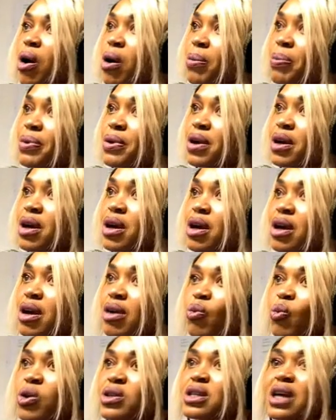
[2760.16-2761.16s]
up.
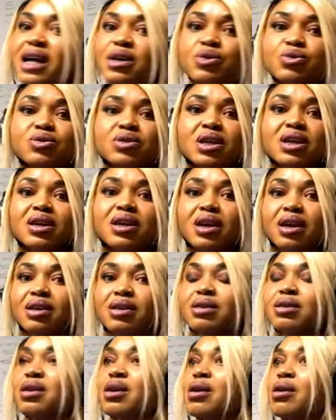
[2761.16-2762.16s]
What are you
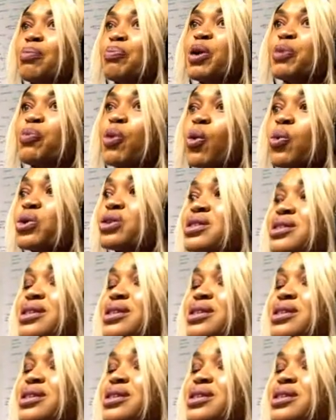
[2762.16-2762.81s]
thinking? People will